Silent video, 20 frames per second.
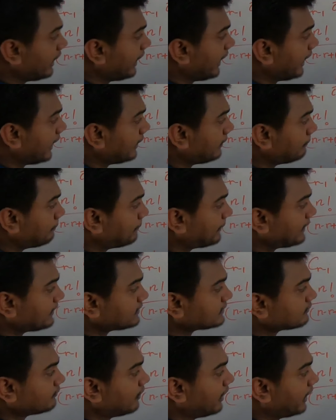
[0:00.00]
N
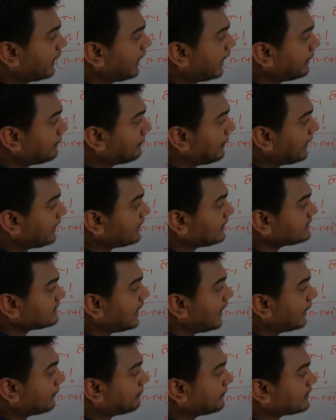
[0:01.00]
plus 1, n minus
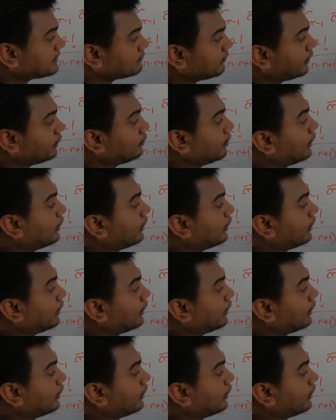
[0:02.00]
R plus 1,